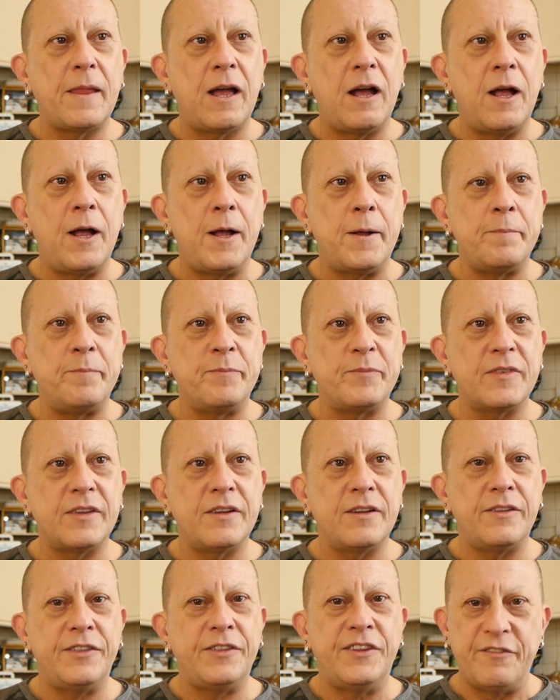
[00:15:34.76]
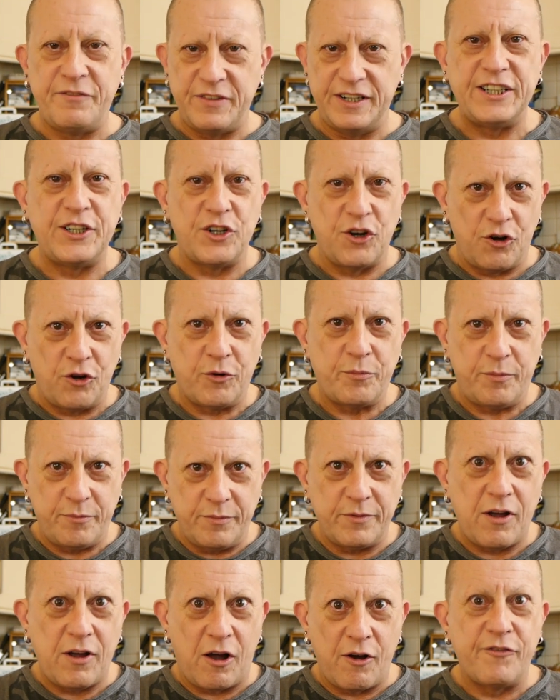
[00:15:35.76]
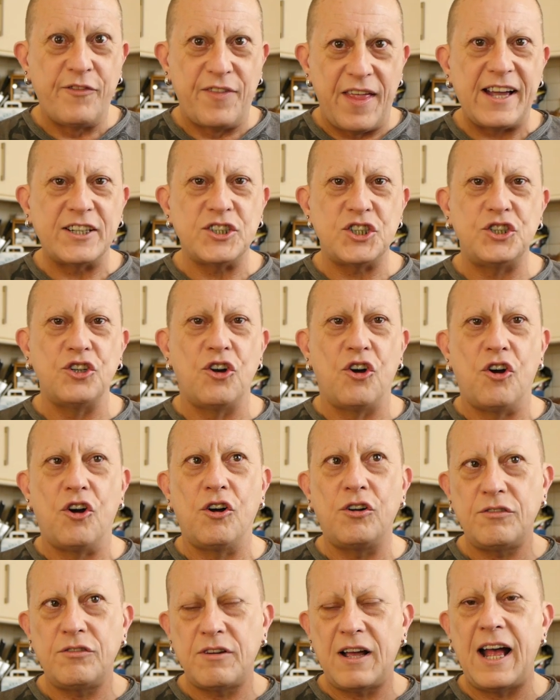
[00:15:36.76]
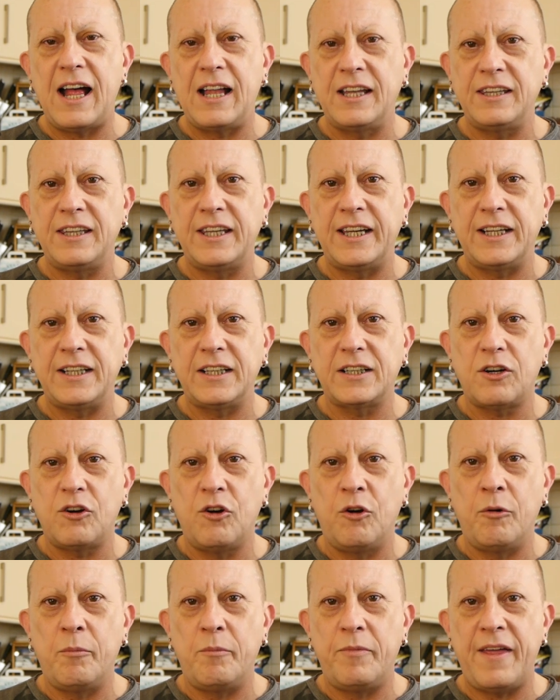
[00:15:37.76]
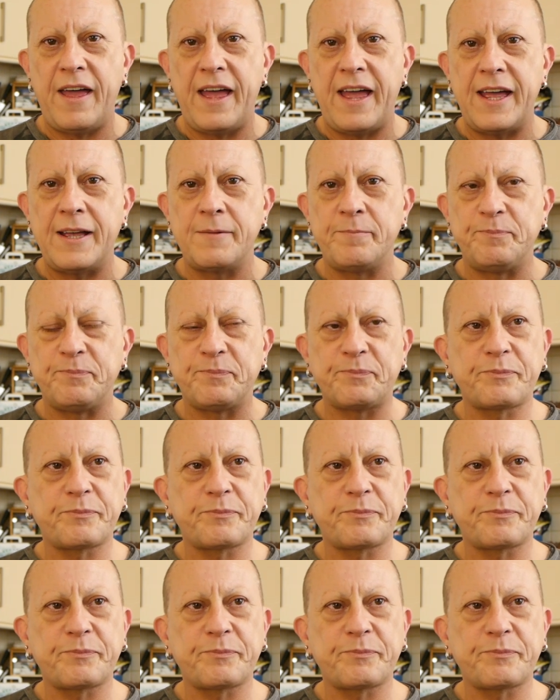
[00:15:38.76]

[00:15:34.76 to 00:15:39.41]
Um, the video of that show, I'll link up there.